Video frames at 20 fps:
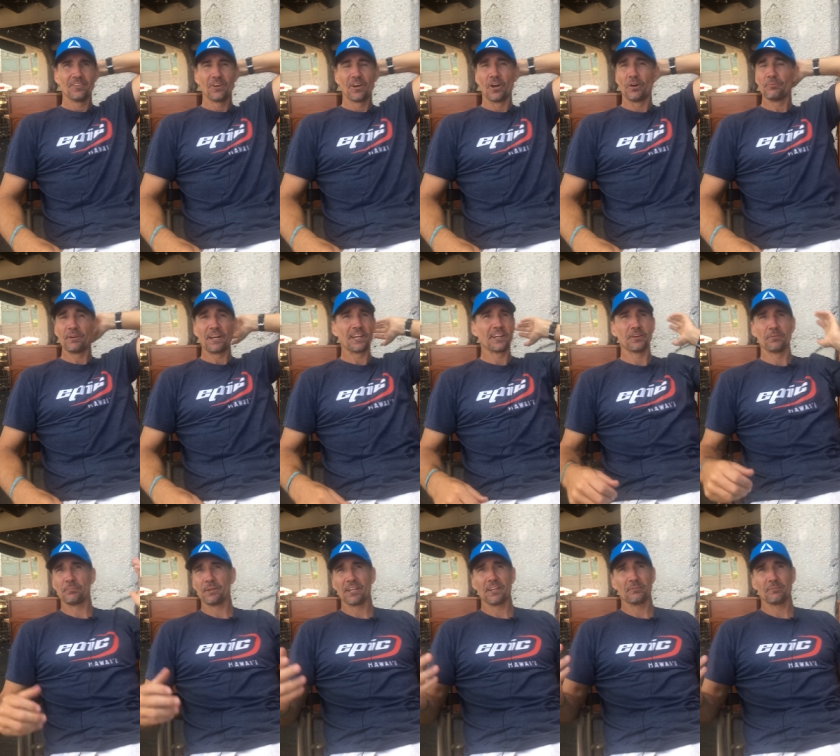Well, mate,
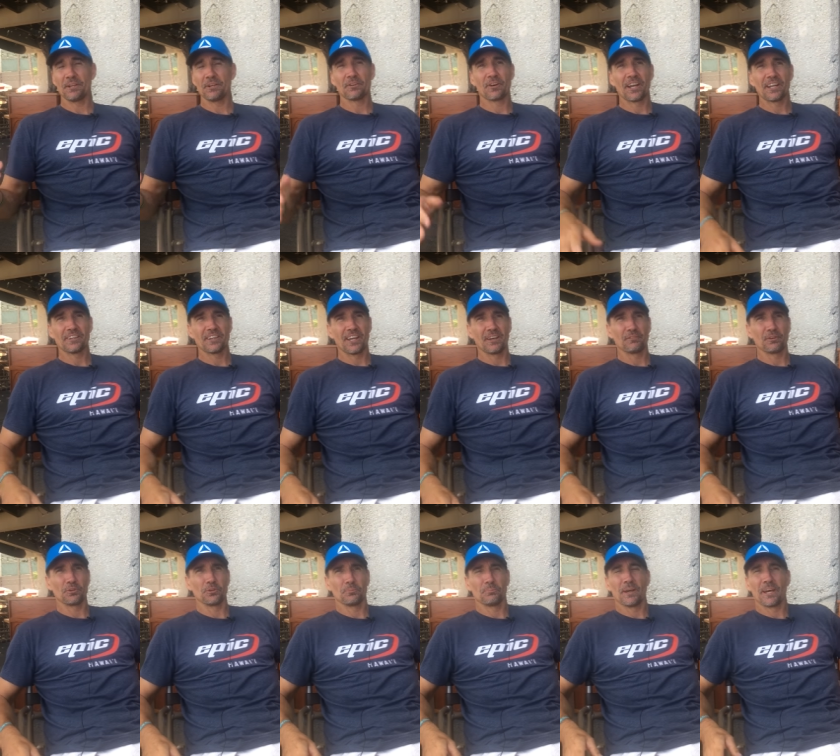it'd be great to have
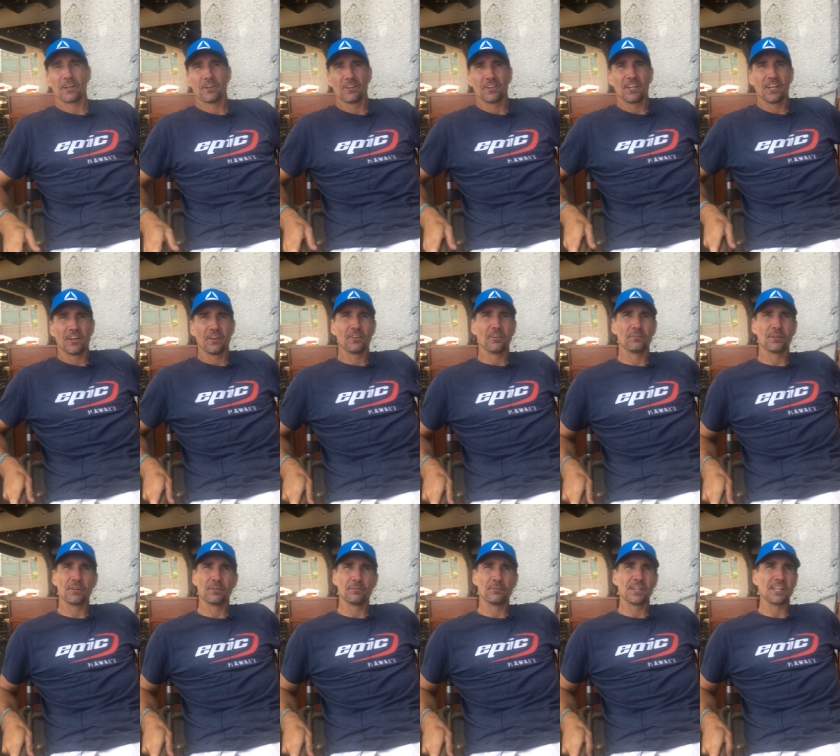a good battle. You know, I
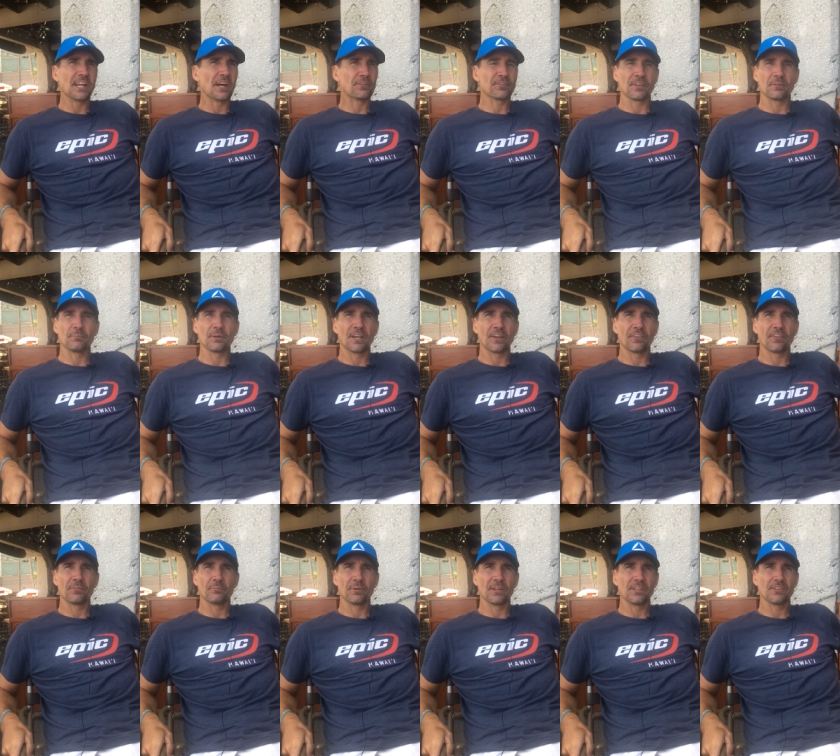mean, there'd be nothing better
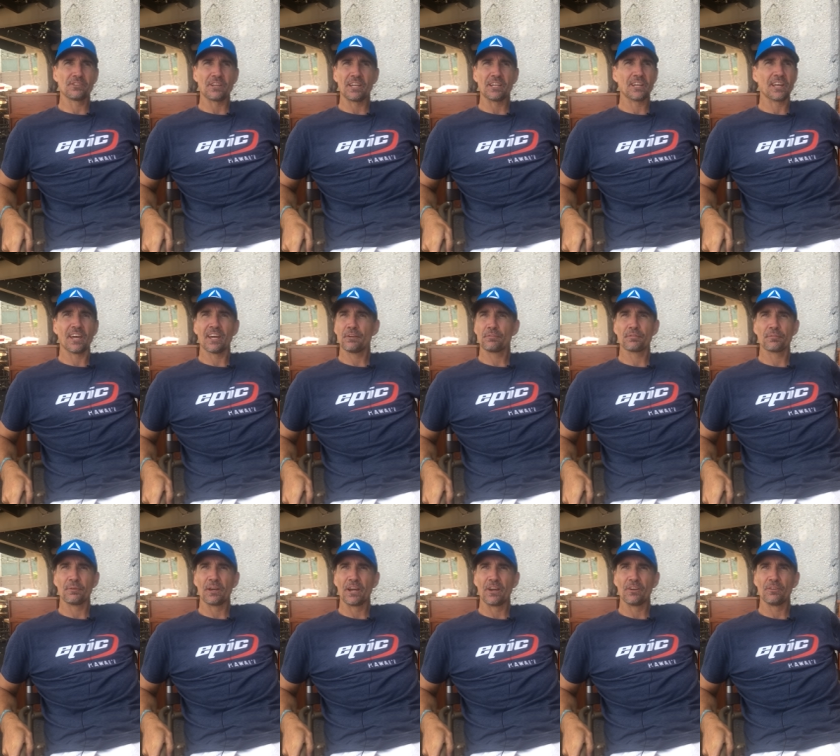than be 10k
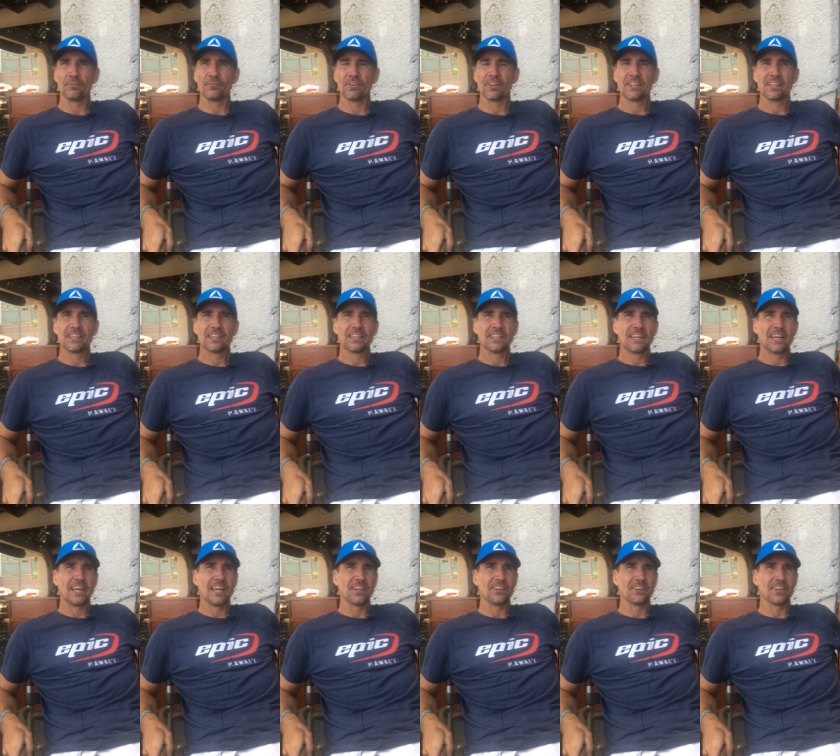from home,
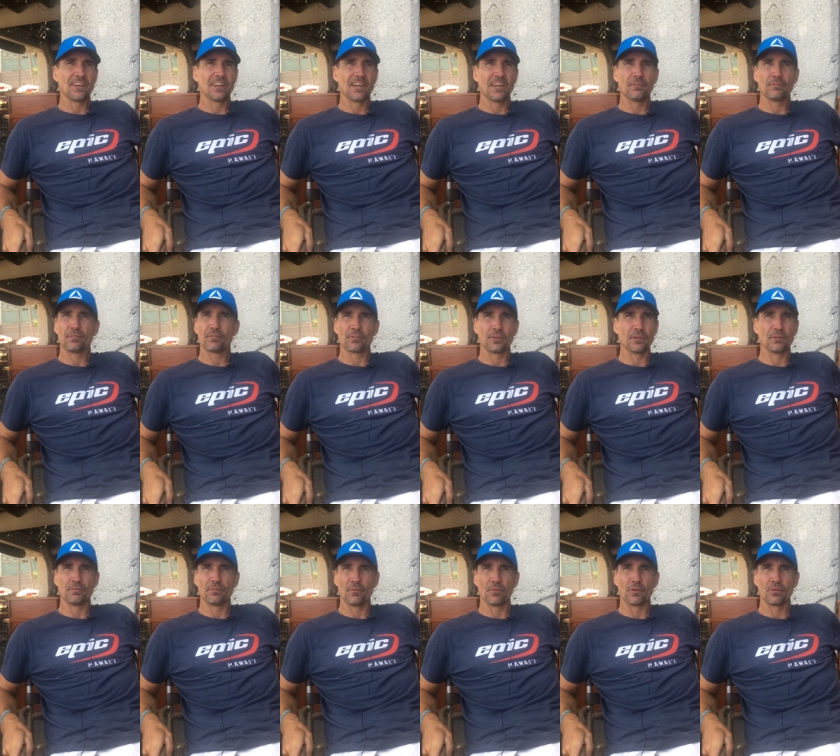and have three
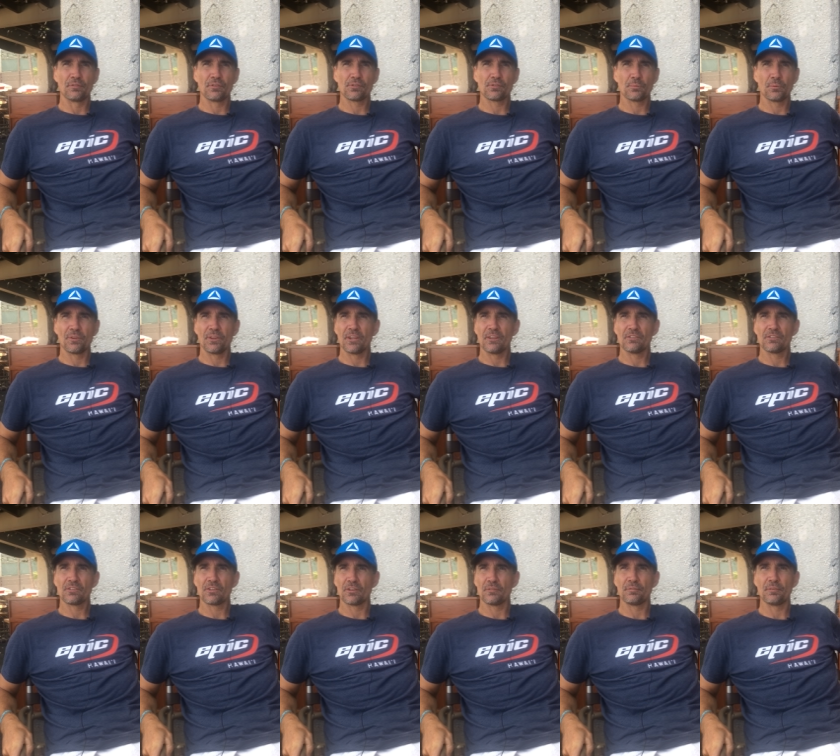or four of us within
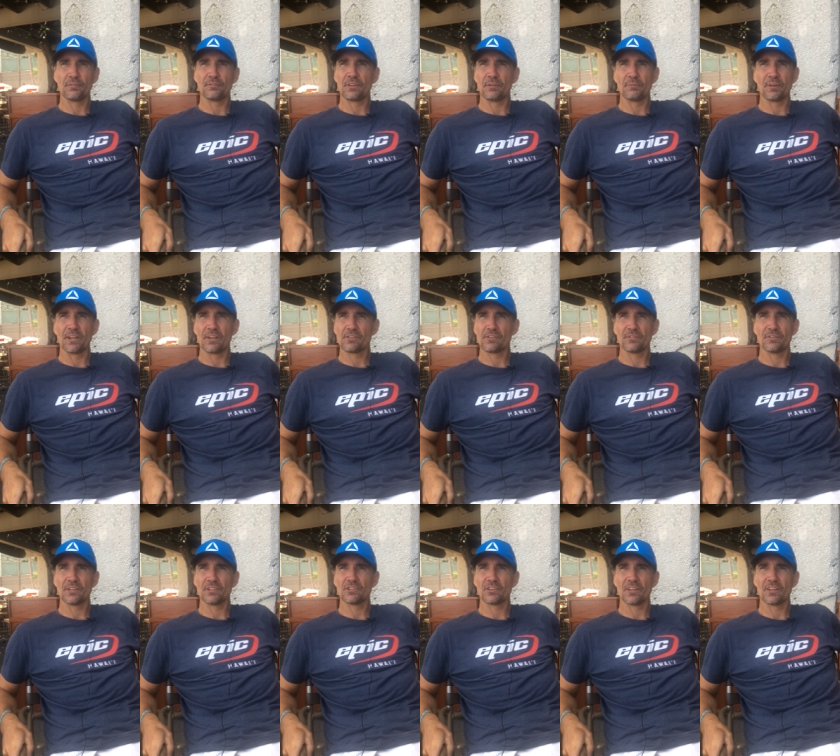sort of 50 metres
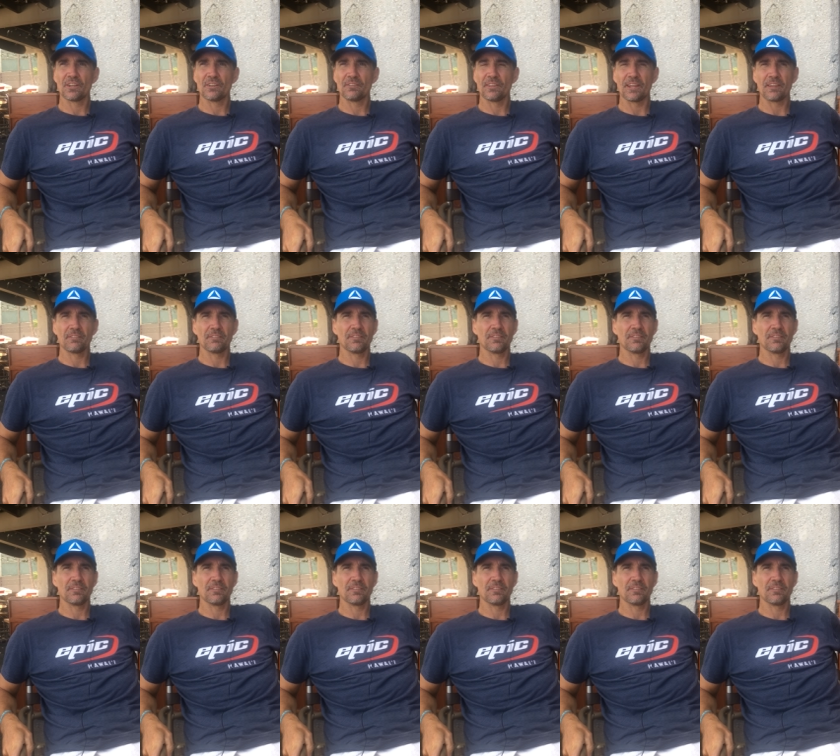of each other. That'd